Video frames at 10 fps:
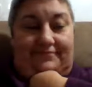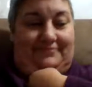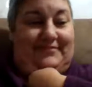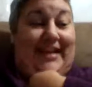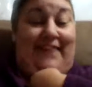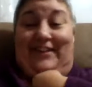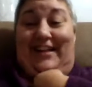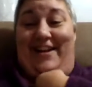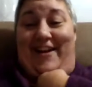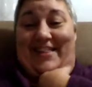
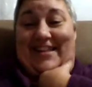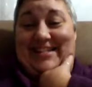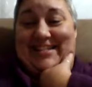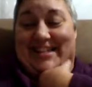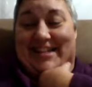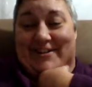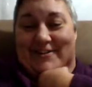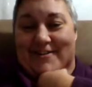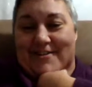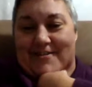Definitely not this
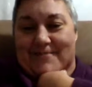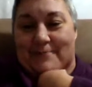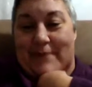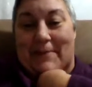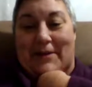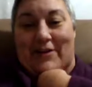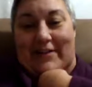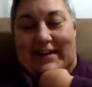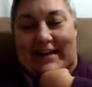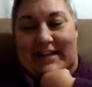year. Maybe not in
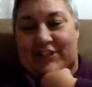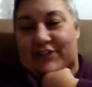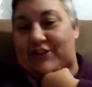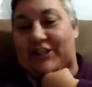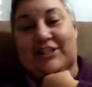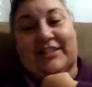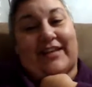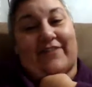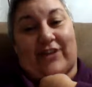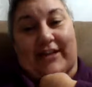the next year. You just
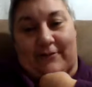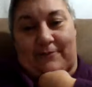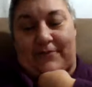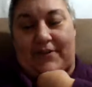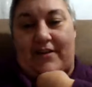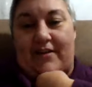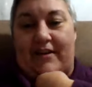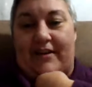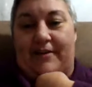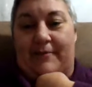never know.
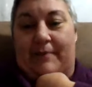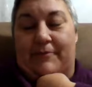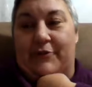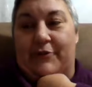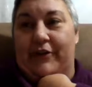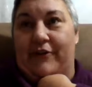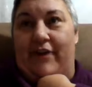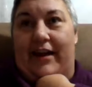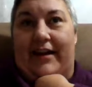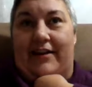I'm doing good
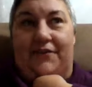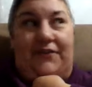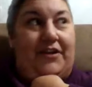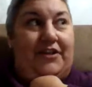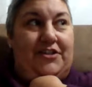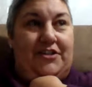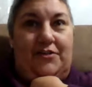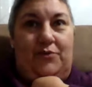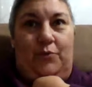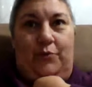right now to
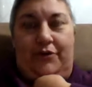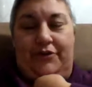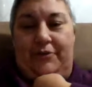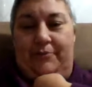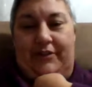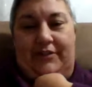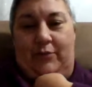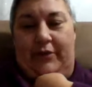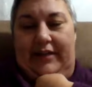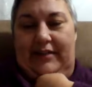finish 1 or 2 books a
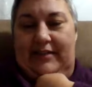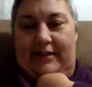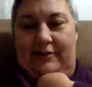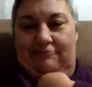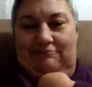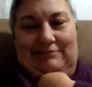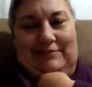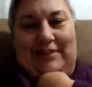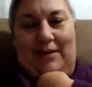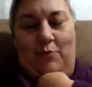week, so
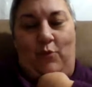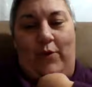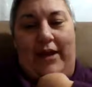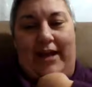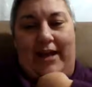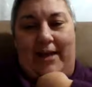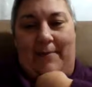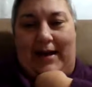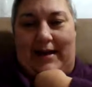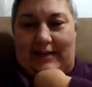I'm way
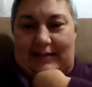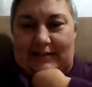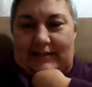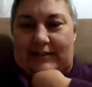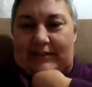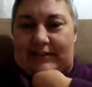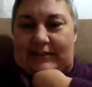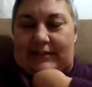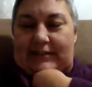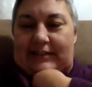behind.
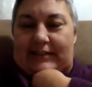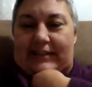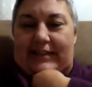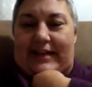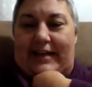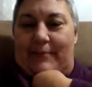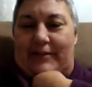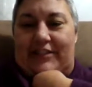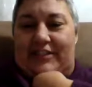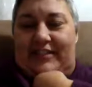I happen
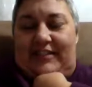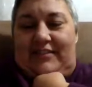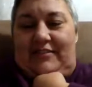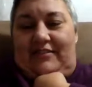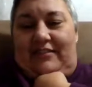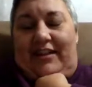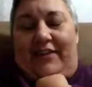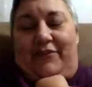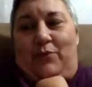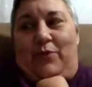to just
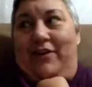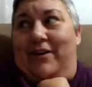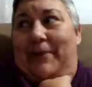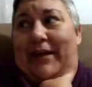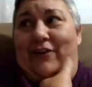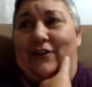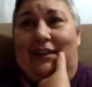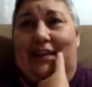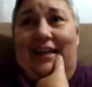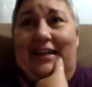love to work
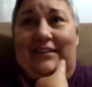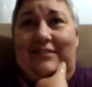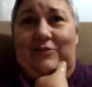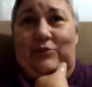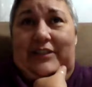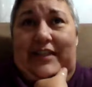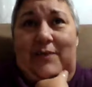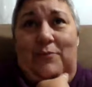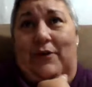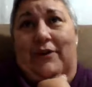apparently and
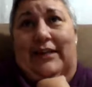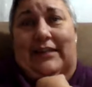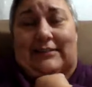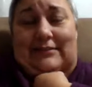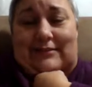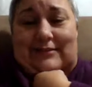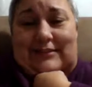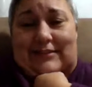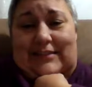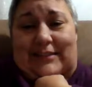keep working
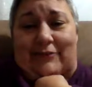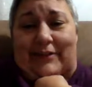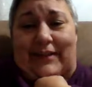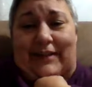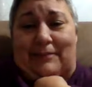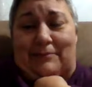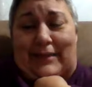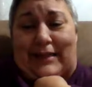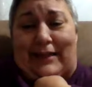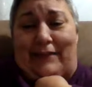instead of reading, but
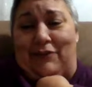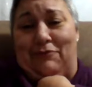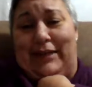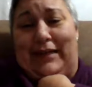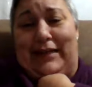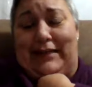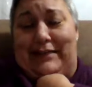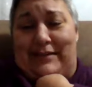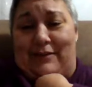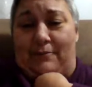I love to read.
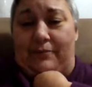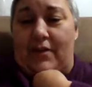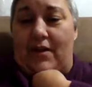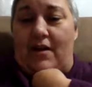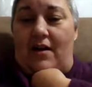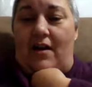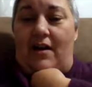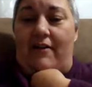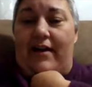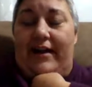So,
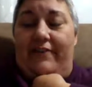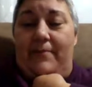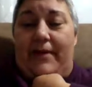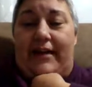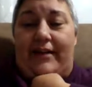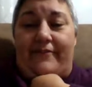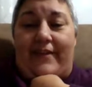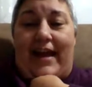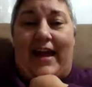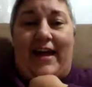all right, everybody,
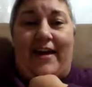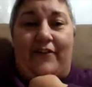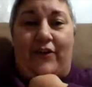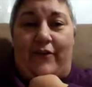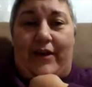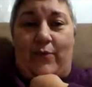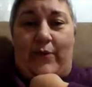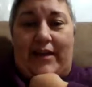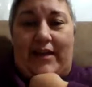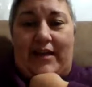have a great
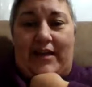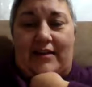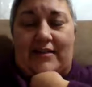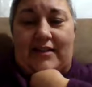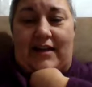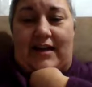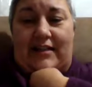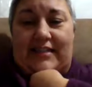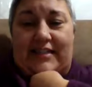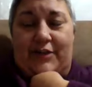weekend. I'll
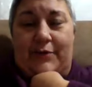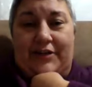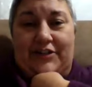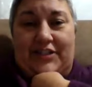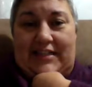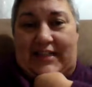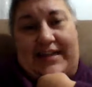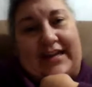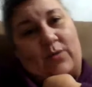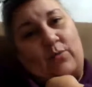see you here
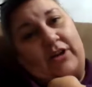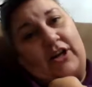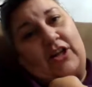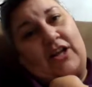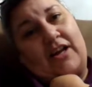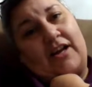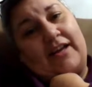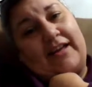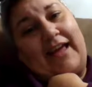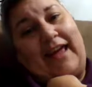Sunday at 1
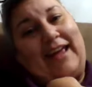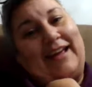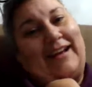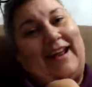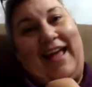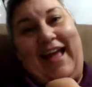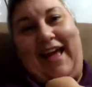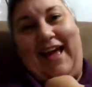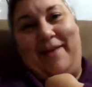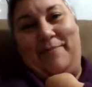o'clock and
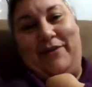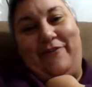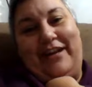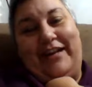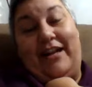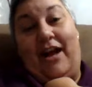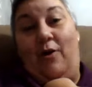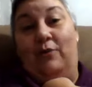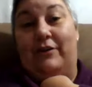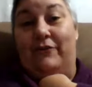happy reading.
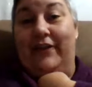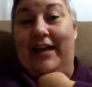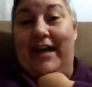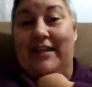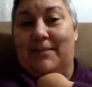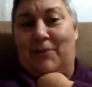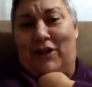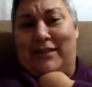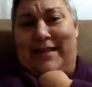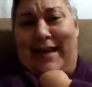Oh, don't forget,
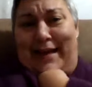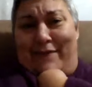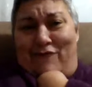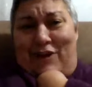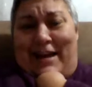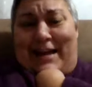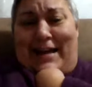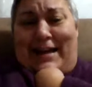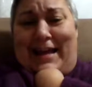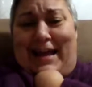tomorrow's Naked
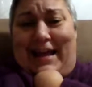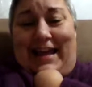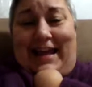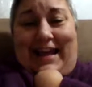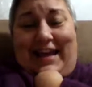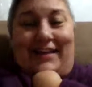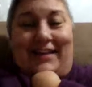Friday.